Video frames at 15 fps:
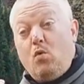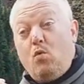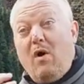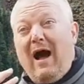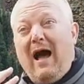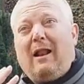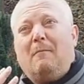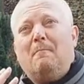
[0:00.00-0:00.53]

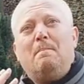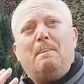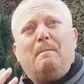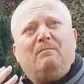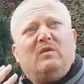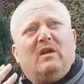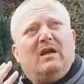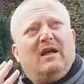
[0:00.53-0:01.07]
Well,
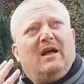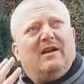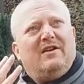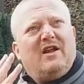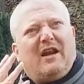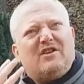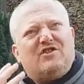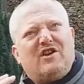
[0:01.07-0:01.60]

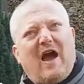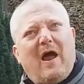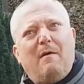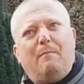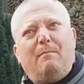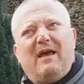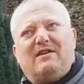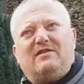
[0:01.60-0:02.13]
not as
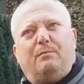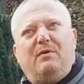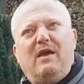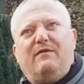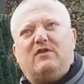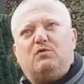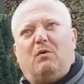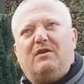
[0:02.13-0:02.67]
syrupy as the
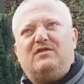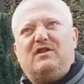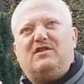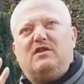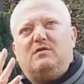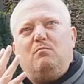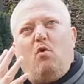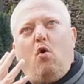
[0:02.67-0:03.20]
previous ones. This
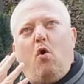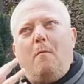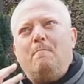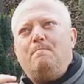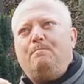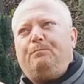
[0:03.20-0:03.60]
is more,